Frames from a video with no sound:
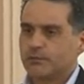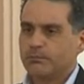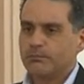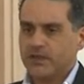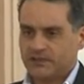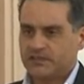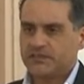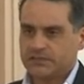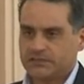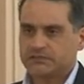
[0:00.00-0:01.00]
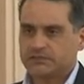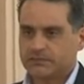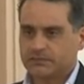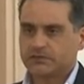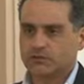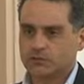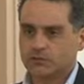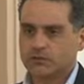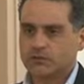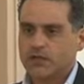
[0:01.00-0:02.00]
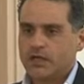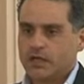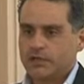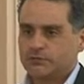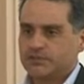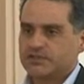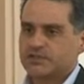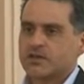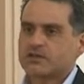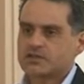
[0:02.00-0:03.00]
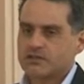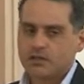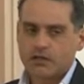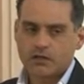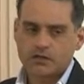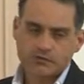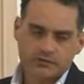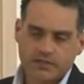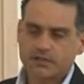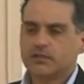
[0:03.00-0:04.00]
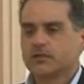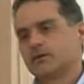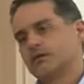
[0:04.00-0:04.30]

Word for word: met here in Bitonto and we discussed concretely